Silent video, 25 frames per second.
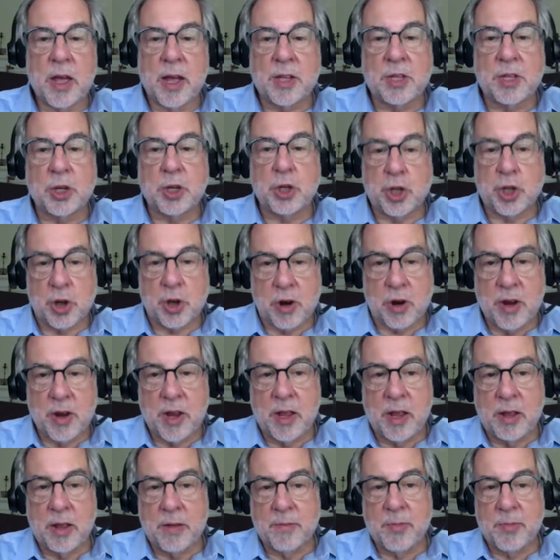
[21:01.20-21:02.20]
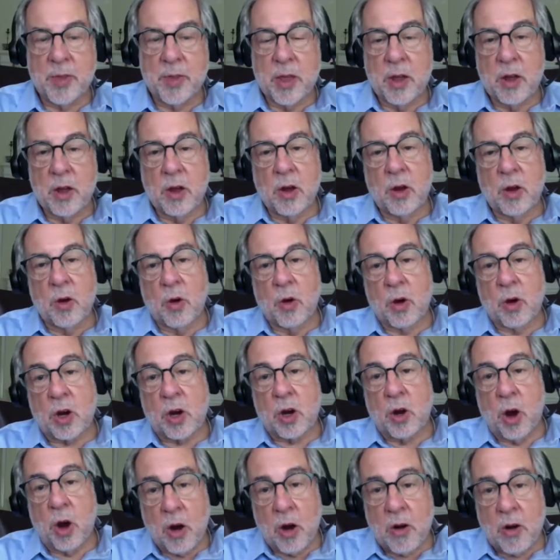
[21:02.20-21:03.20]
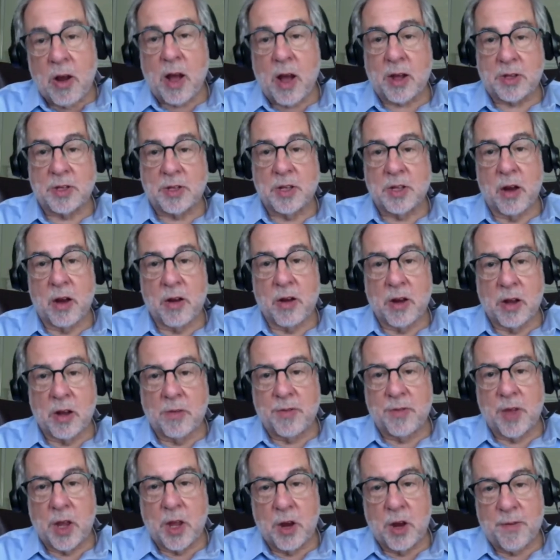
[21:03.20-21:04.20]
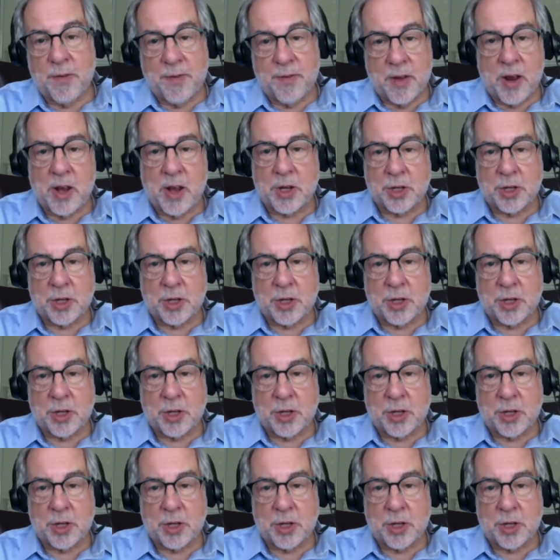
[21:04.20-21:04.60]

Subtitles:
a journey. Or Korach's narrative that you're finished.